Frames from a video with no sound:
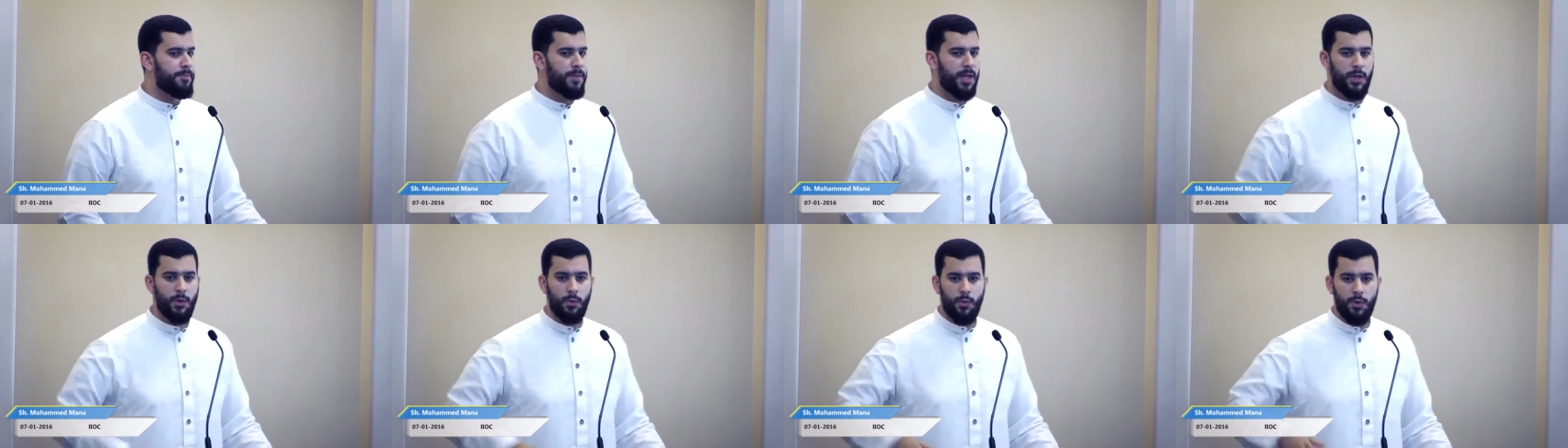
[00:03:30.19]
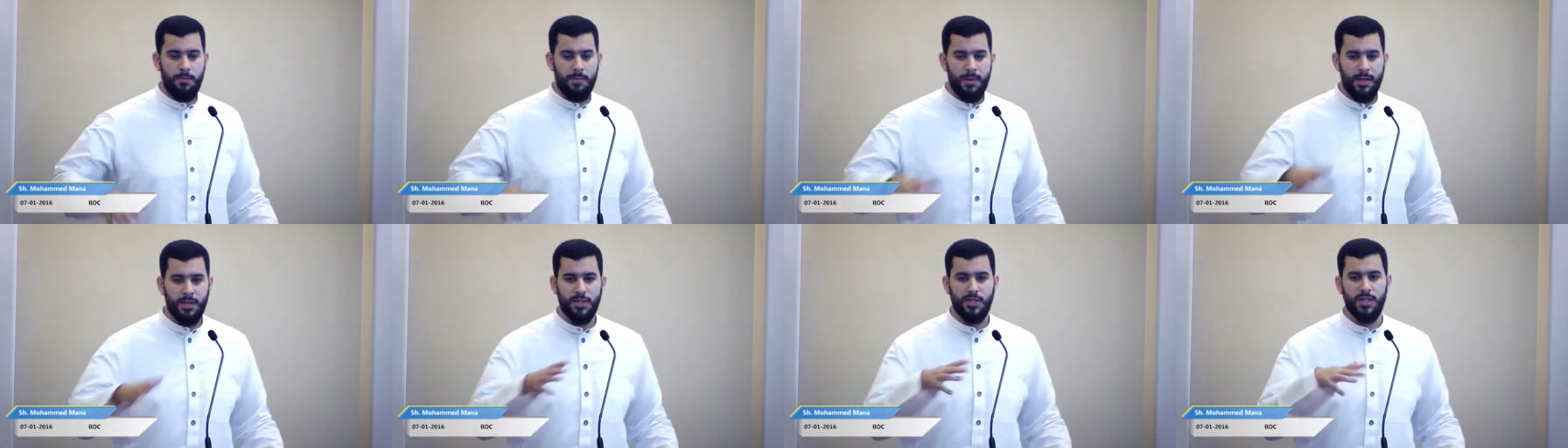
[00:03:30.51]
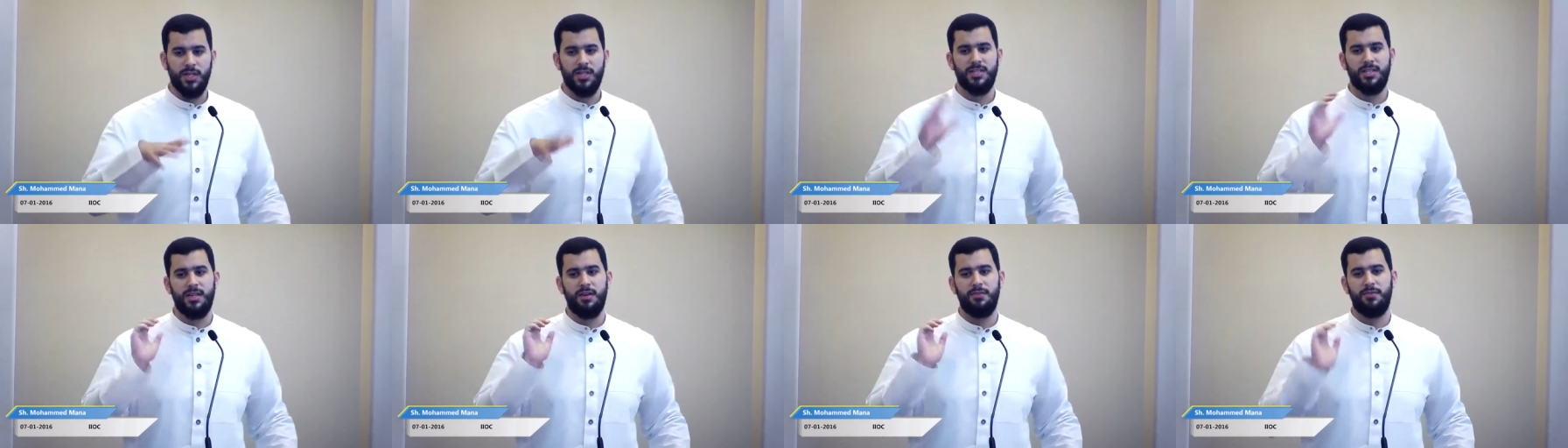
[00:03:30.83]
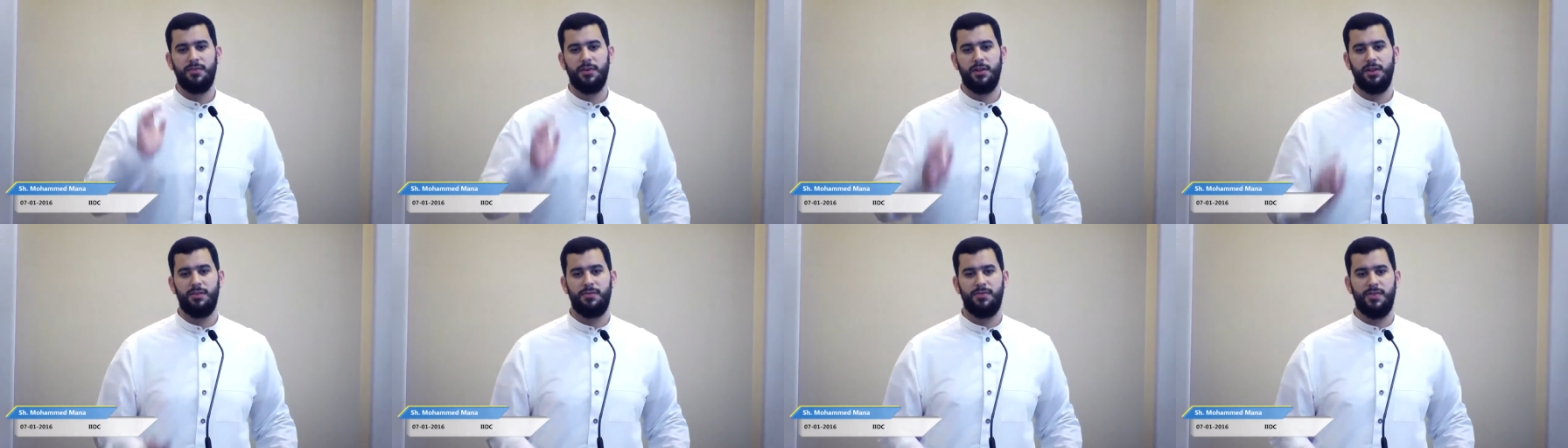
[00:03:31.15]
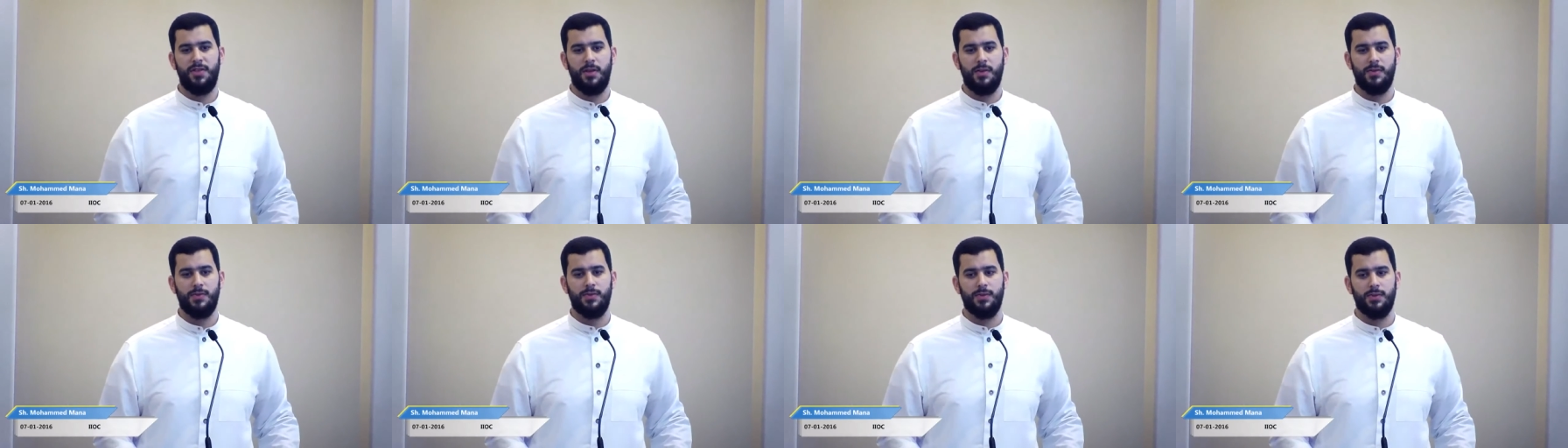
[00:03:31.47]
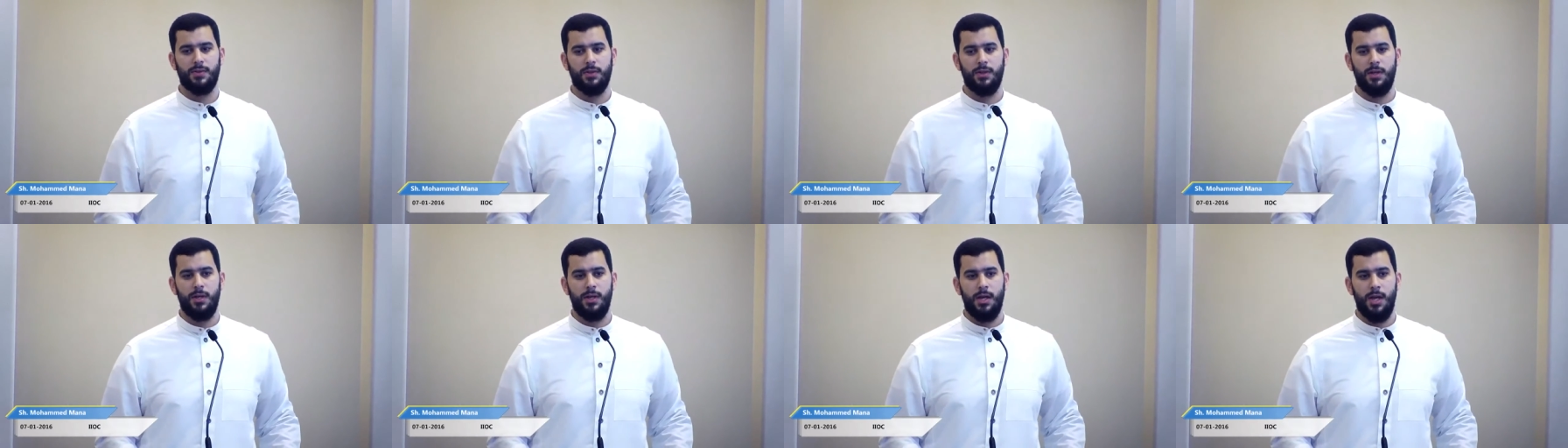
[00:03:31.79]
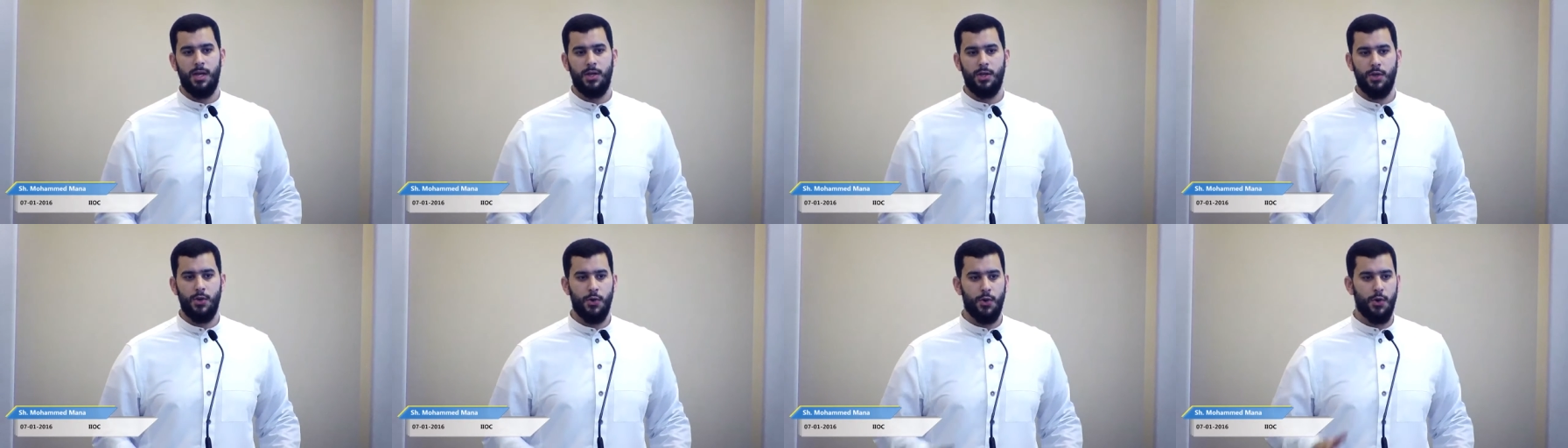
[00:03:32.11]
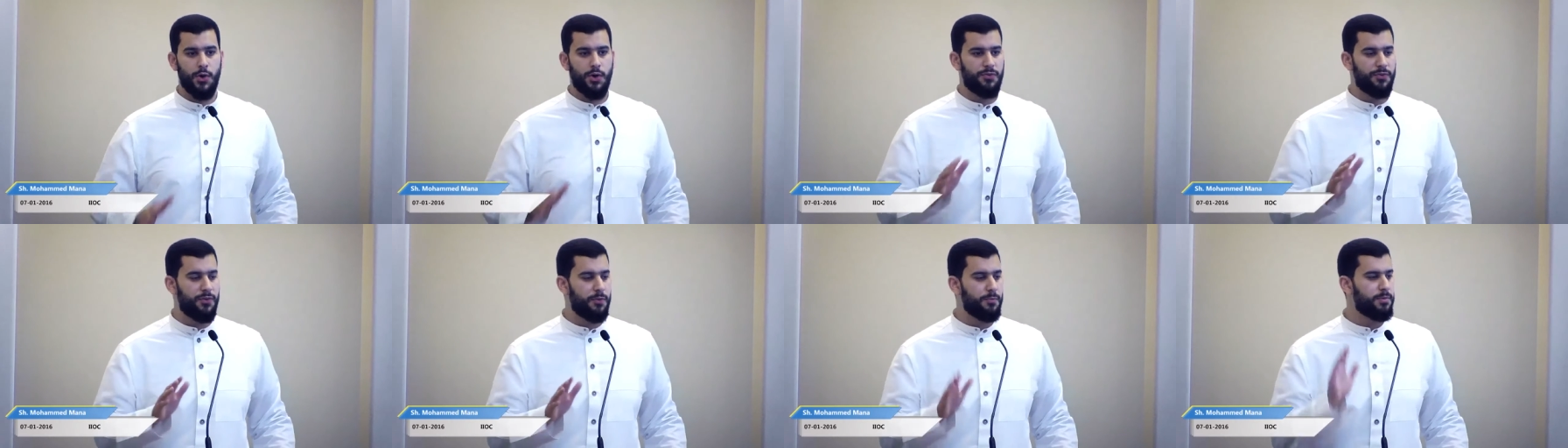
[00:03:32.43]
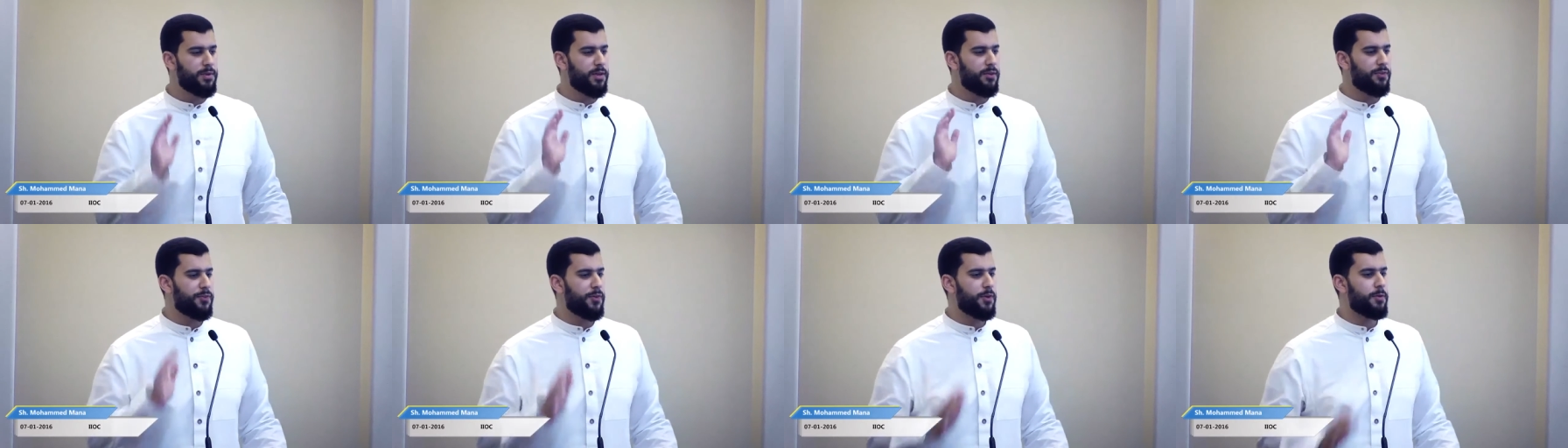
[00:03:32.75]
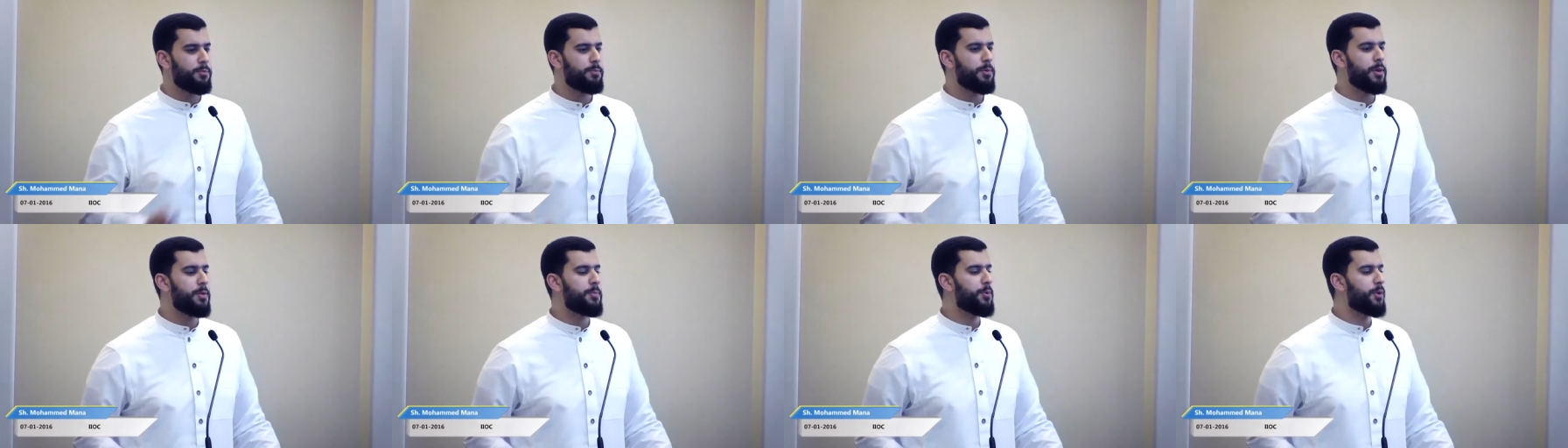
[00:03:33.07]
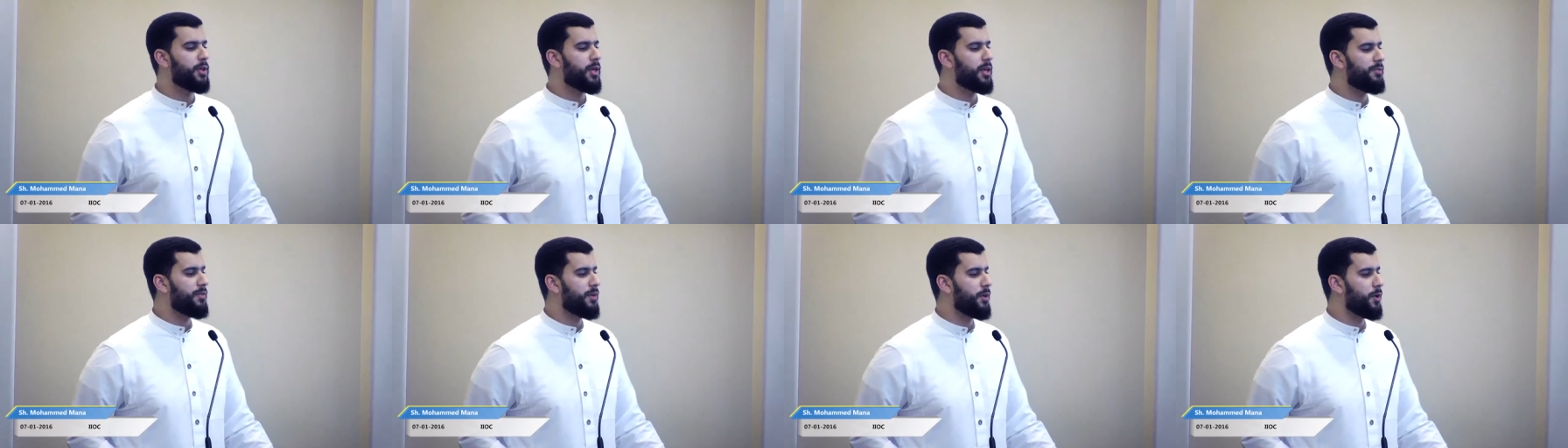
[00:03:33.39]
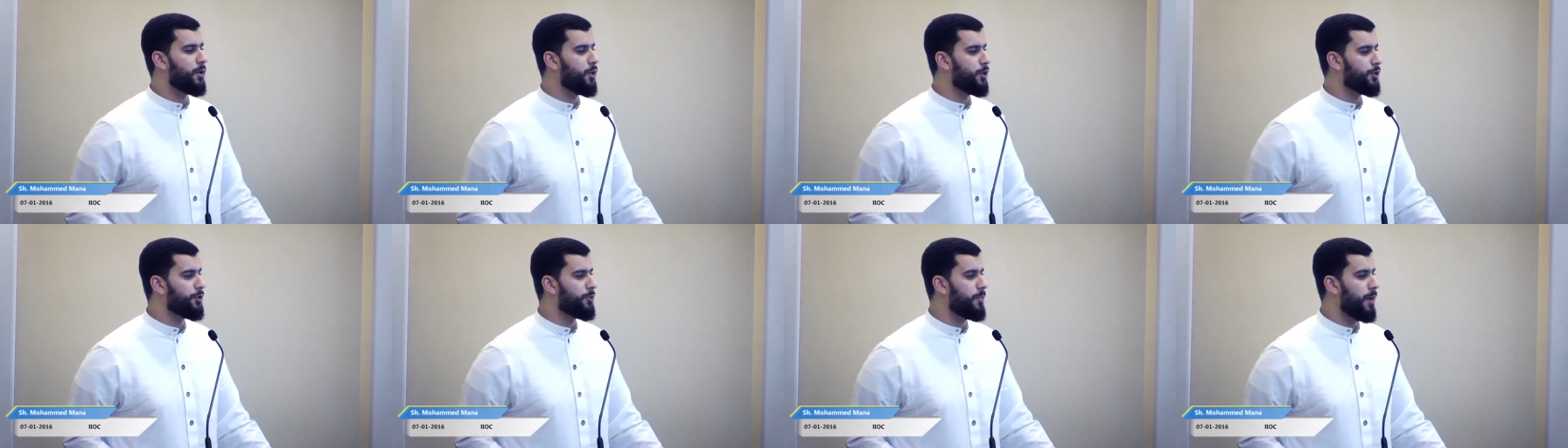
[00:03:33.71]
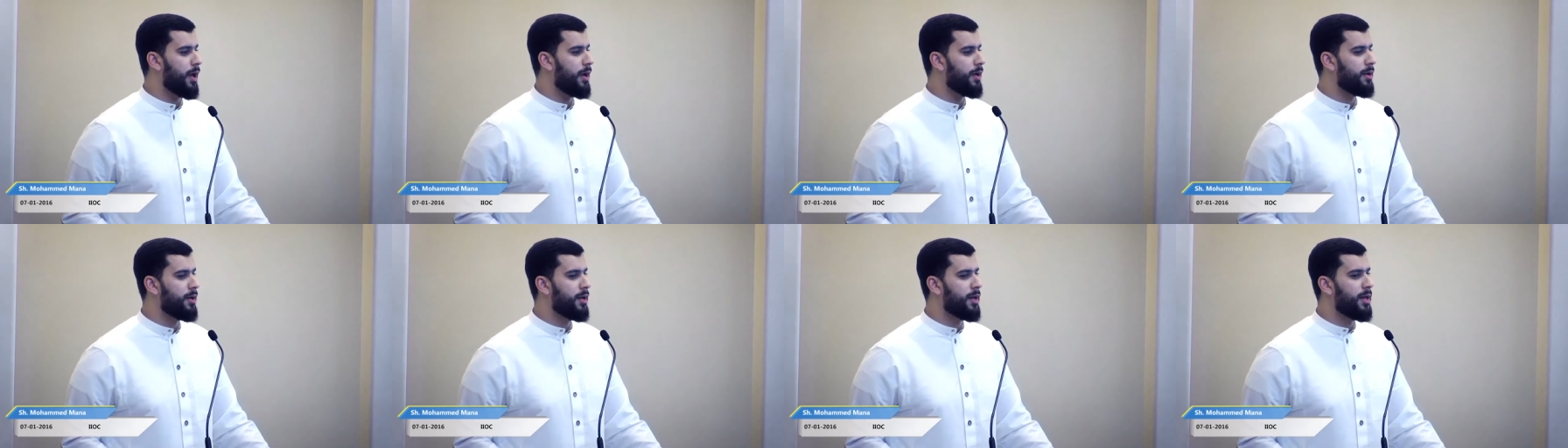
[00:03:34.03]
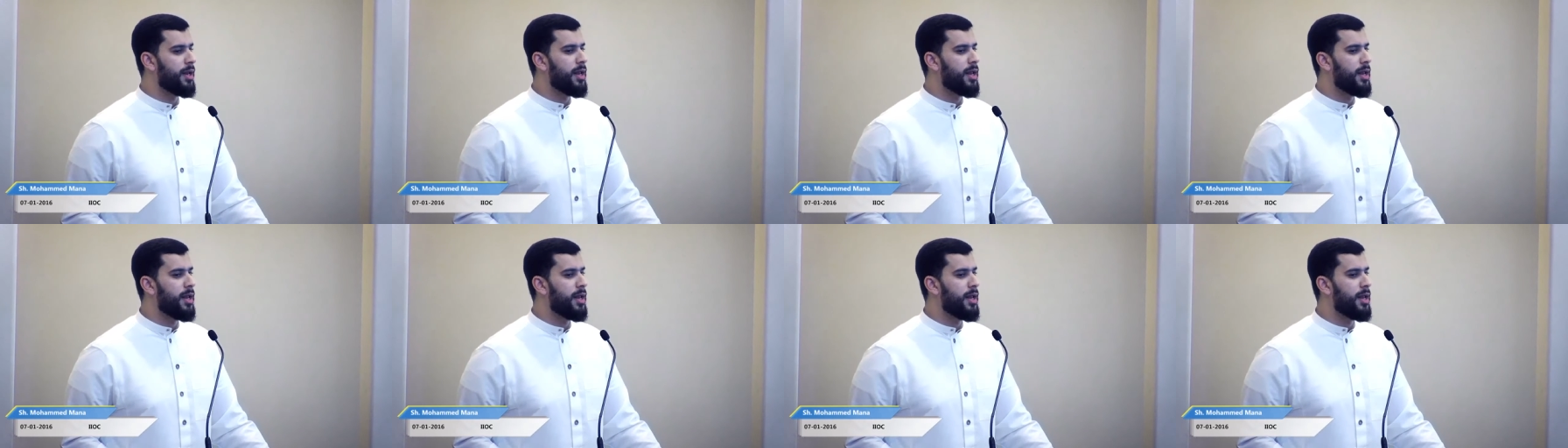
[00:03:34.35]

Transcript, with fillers: And we mentioned several of these. And you heard from different people giving khutbah.